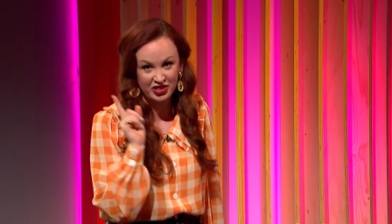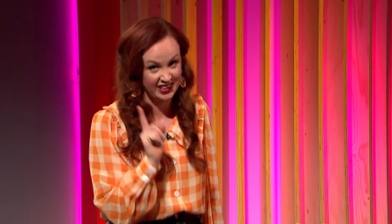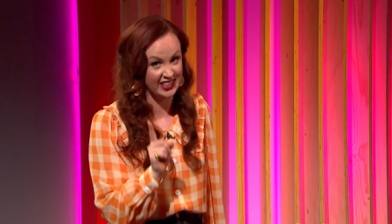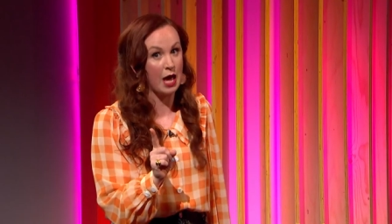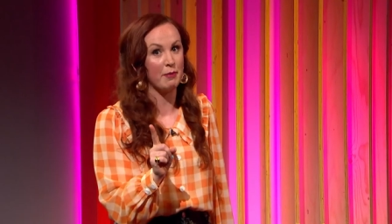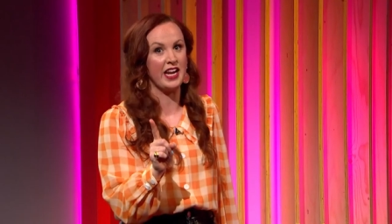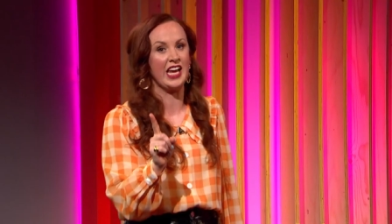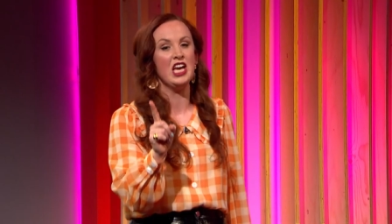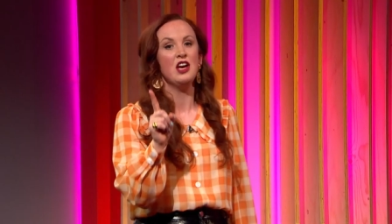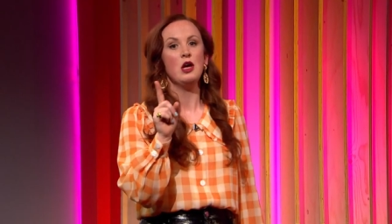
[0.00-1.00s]
This is
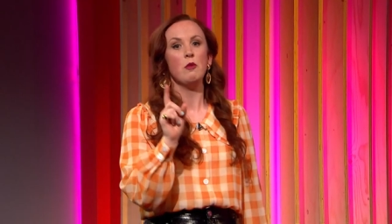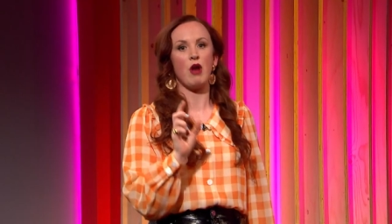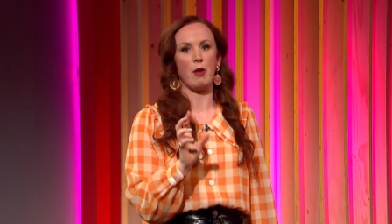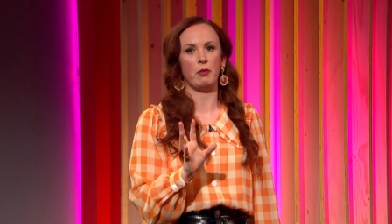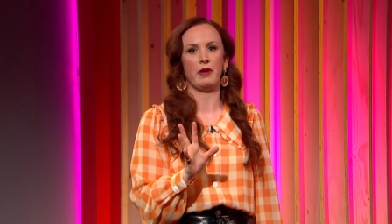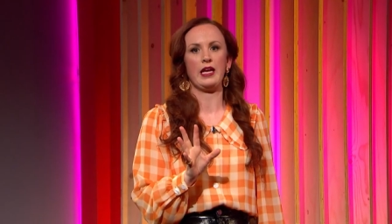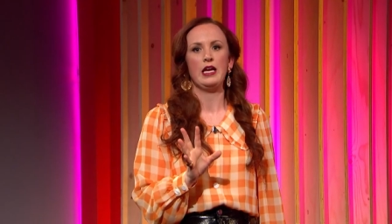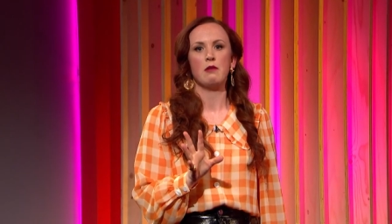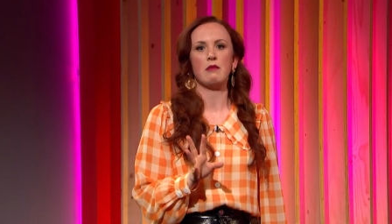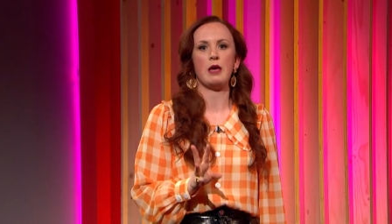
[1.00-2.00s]
happening, probably,
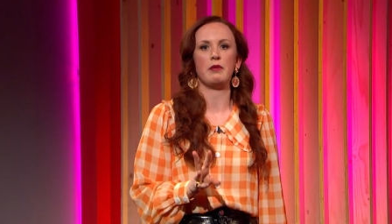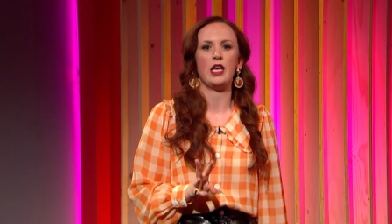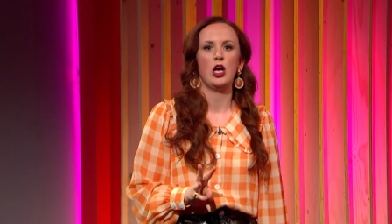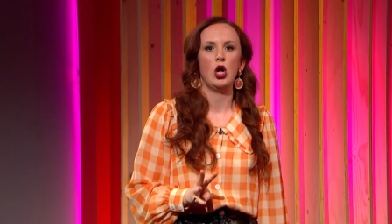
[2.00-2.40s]
maybe,